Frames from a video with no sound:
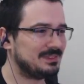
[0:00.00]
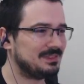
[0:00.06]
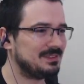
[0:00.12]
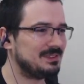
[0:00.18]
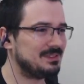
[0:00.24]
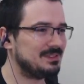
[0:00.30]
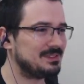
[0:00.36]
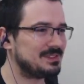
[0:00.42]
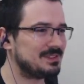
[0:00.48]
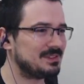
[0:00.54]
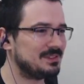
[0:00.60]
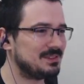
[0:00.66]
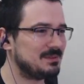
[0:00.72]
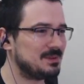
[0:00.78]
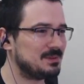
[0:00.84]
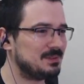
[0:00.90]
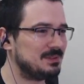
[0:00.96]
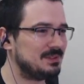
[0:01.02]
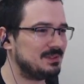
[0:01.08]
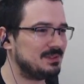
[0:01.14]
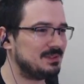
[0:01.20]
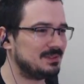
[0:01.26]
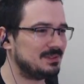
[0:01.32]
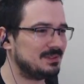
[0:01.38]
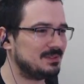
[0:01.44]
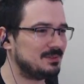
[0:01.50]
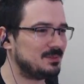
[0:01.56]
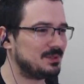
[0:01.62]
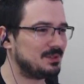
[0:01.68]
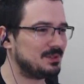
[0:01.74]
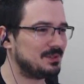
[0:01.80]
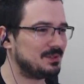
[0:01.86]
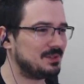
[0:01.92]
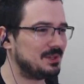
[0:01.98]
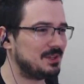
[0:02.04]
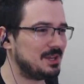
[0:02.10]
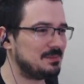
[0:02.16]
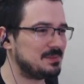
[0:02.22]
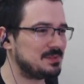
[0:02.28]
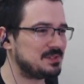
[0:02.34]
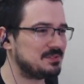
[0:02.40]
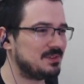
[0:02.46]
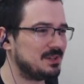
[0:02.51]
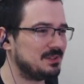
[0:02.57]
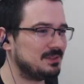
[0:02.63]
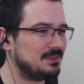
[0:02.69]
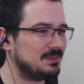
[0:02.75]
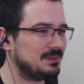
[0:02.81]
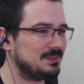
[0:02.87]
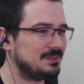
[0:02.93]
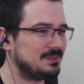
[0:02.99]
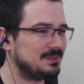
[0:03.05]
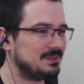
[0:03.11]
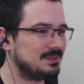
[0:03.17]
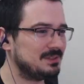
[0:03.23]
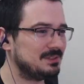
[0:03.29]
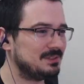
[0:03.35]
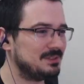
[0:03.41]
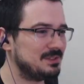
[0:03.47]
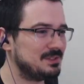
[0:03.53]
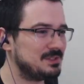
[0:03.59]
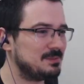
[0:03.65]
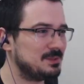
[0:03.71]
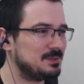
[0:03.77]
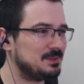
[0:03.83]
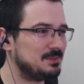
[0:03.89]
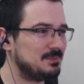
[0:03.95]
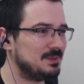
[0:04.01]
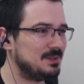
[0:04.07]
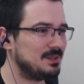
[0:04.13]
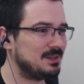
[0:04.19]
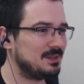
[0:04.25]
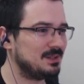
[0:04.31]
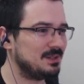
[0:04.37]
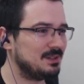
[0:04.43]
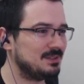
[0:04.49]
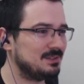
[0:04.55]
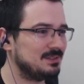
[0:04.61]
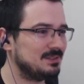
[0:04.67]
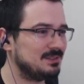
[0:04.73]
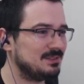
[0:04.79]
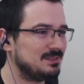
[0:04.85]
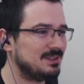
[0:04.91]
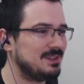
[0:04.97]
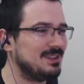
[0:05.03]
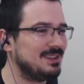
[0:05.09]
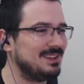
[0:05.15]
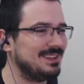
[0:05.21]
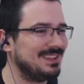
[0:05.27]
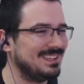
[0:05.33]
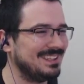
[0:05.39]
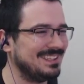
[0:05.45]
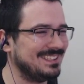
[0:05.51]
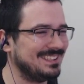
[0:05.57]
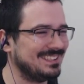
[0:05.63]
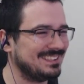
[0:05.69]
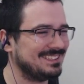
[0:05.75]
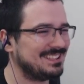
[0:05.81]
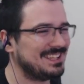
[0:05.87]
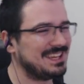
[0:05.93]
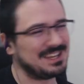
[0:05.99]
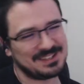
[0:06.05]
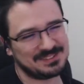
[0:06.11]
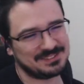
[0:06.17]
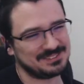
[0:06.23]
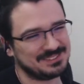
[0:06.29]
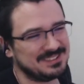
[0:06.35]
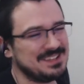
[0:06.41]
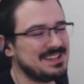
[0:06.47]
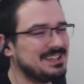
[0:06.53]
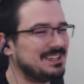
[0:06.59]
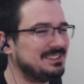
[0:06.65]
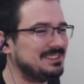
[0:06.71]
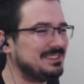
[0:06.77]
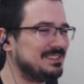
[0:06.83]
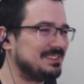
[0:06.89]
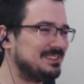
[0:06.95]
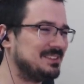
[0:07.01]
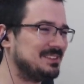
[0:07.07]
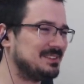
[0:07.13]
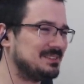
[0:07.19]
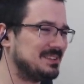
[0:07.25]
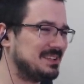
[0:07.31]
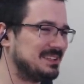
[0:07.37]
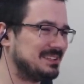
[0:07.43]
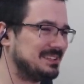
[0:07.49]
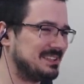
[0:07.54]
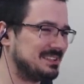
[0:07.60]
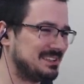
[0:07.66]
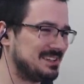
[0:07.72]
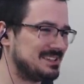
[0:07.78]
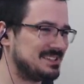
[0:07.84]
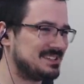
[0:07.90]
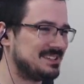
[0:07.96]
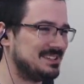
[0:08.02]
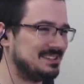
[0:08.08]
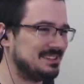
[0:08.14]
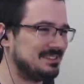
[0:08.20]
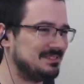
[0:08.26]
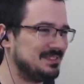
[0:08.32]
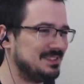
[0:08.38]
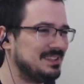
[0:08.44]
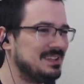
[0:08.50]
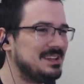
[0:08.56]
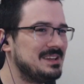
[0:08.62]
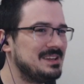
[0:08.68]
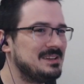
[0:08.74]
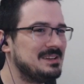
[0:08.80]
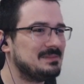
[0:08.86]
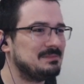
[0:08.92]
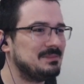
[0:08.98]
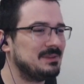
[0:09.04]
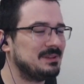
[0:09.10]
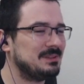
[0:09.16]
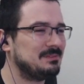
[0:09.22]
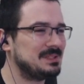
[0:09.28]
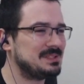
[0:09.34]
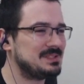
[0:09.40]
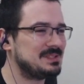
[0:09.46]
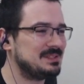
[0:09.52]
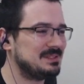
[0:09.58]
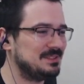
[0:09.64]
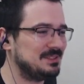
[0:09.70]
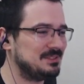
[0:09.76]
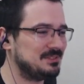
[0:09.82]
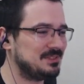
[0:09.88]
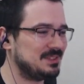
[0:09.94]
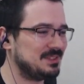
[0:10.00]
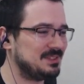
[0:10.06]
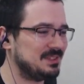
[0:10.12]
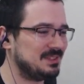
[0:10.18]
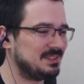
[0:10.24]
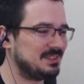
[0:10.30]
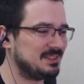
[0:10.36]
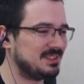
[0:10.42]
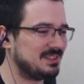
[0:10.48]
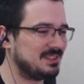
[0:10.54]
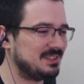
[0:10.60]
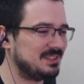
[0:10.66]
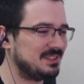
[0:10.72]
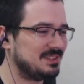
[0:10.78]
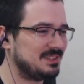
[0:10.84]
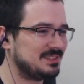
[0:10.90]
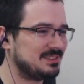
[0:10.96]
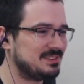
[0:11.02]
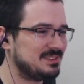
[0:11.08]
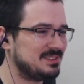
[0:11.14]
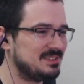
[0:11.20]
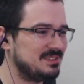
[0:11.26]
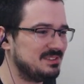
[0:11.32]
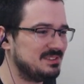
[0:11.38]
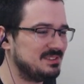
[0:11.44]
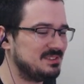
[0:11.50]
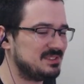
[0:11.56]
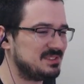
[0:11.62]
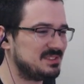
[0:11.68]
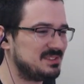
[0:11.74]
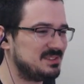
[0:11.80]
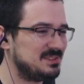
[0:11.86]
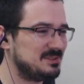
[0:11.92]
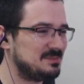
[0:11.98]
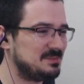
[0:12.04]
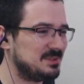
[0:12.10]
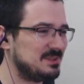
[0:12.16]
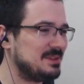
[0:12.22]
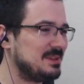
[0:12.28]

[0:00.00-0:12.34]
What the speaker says: It's not about whether the game is fun or not. It's about me, I get it. No, I didn't go like that actually, I mean, but still it felt like, you stupid.